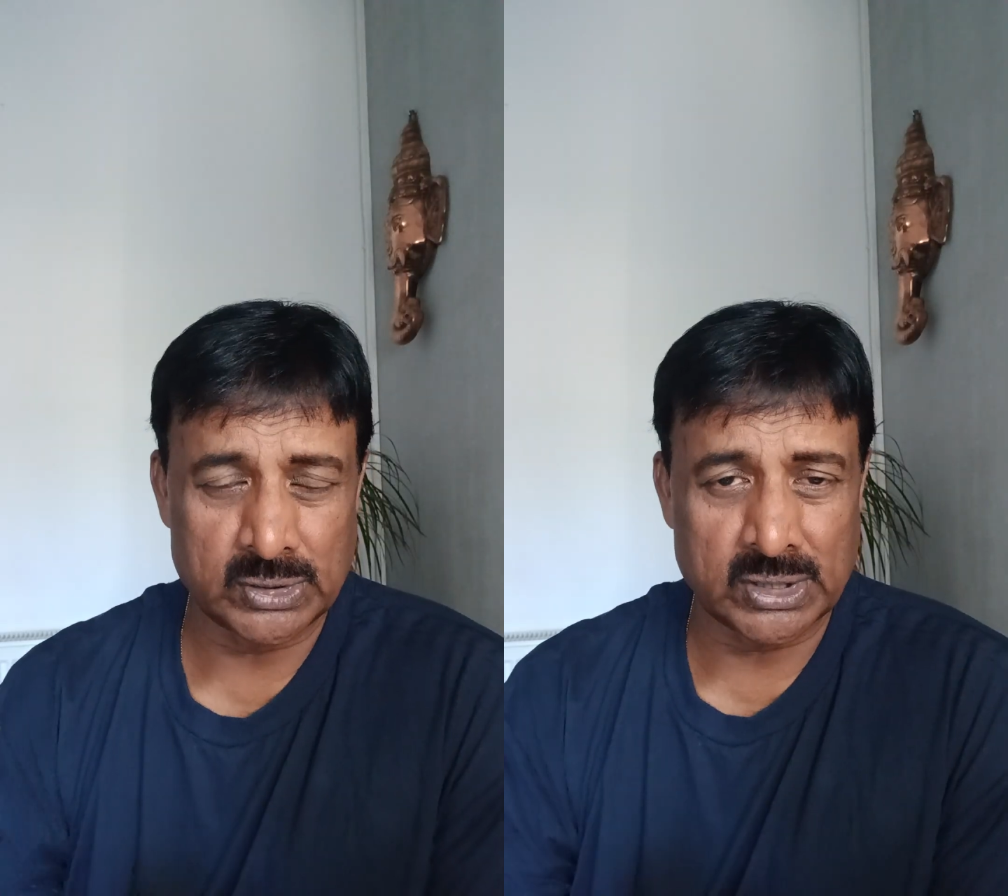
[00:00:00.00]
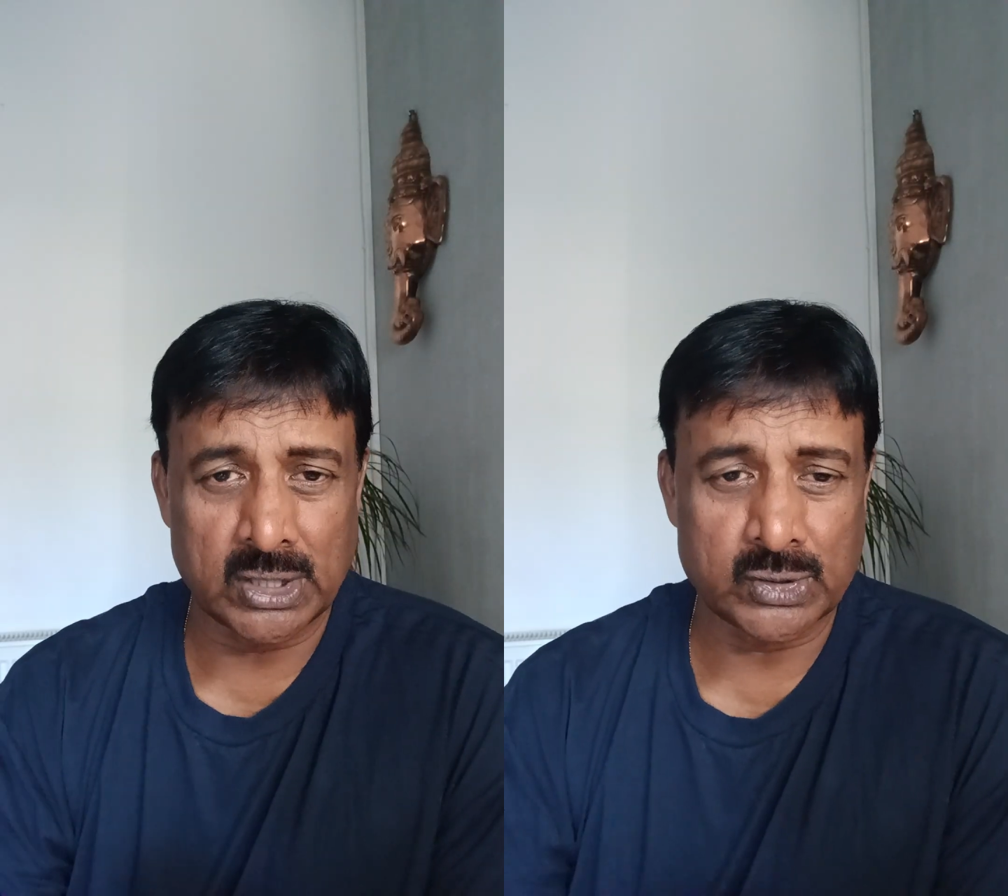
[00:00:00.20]

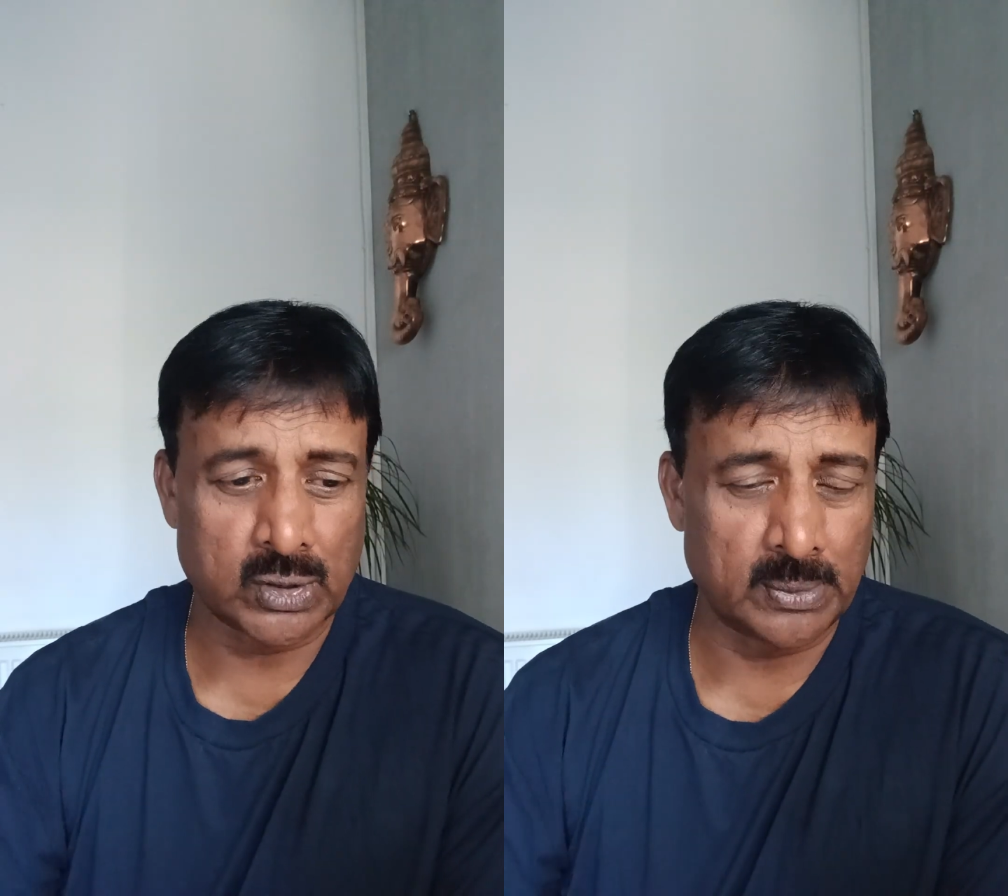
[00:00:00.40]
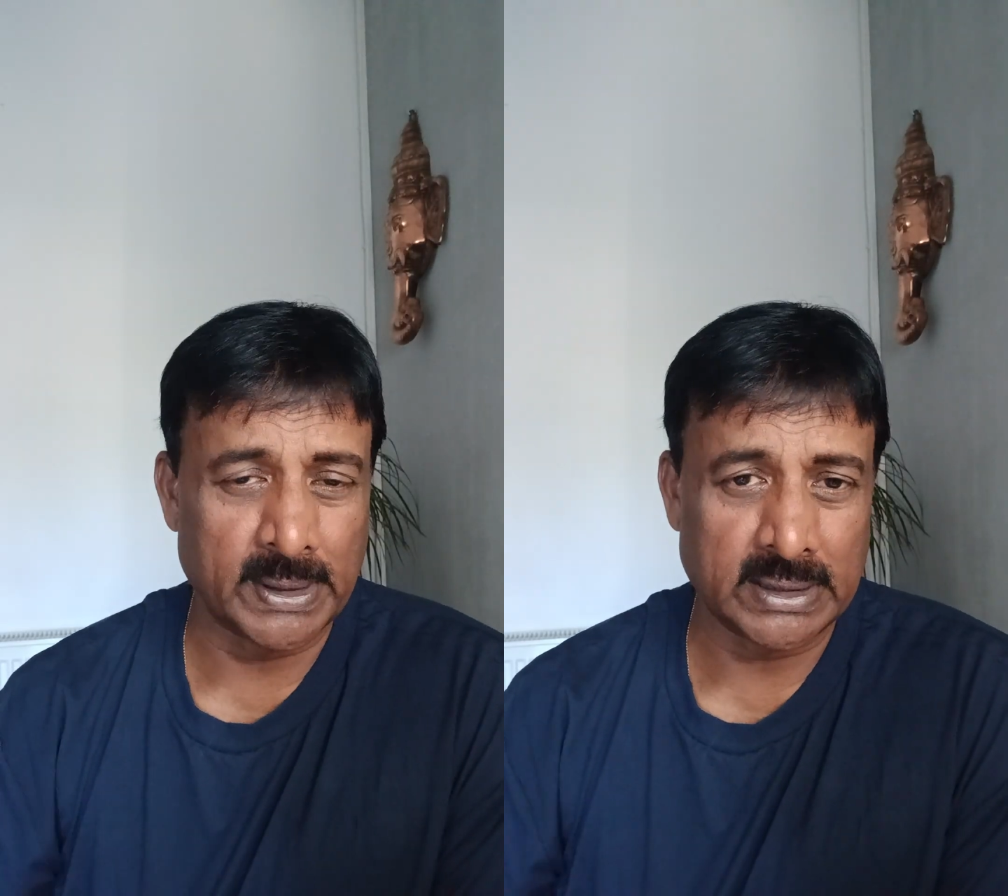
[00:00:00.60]
is
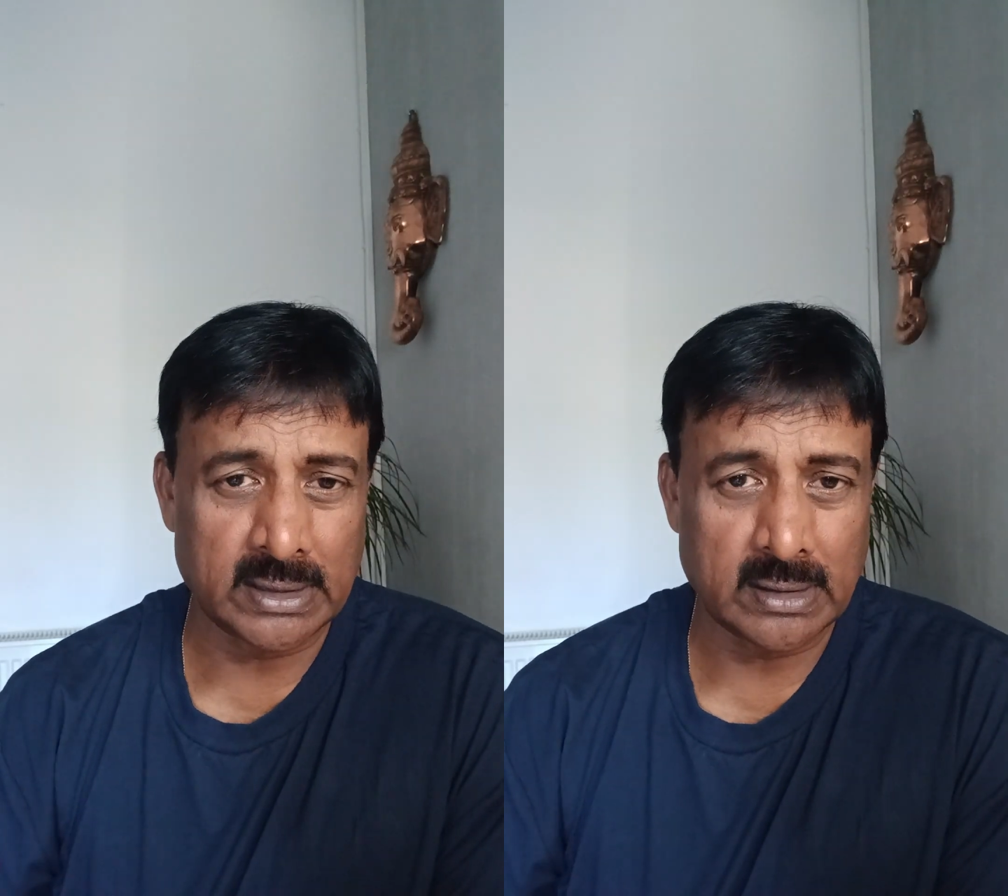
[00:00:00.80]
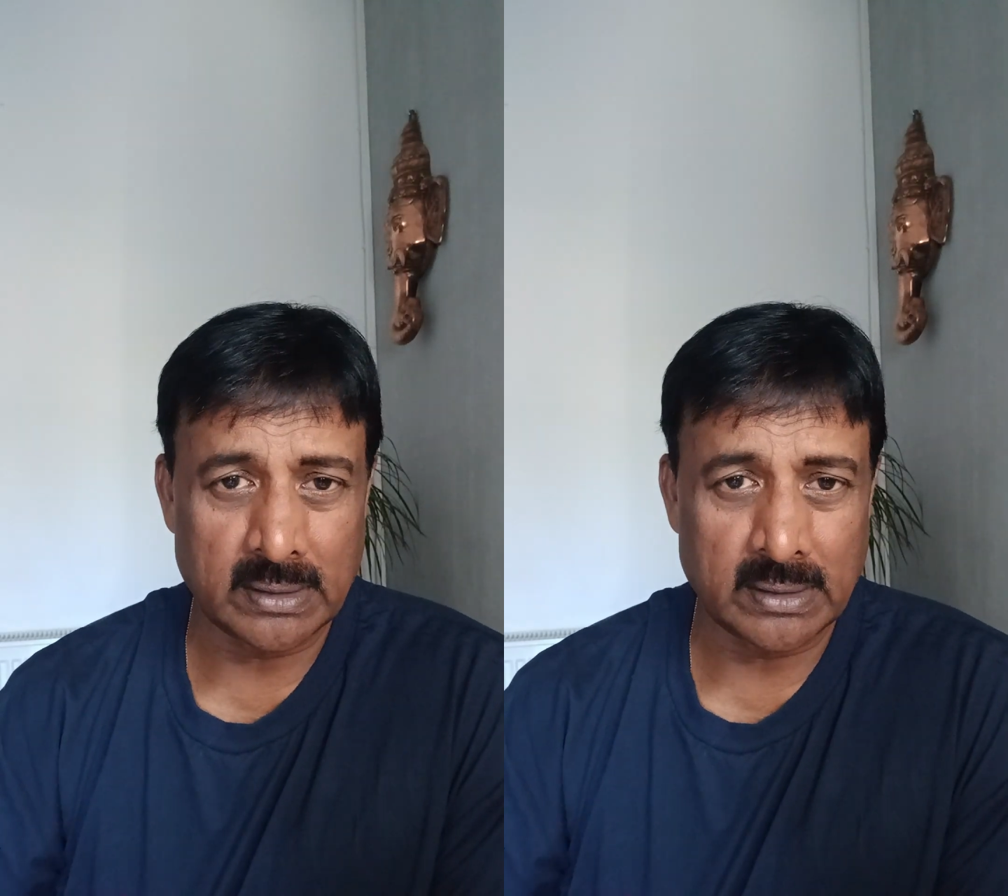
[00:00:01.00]
controlled by the,